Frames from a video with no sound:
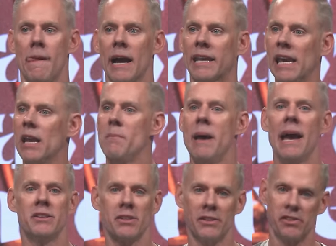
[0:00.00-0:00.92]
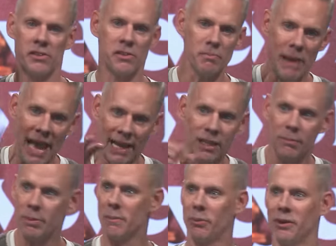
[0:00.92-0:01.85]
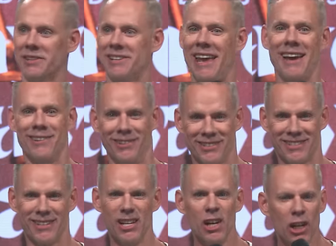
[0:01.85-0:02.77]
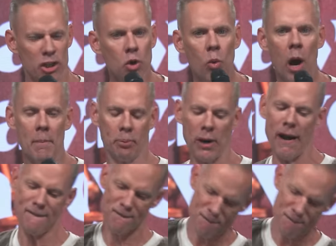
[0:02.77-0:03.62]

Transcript: I can't imagine smacking people at sandals. Do you want prayer?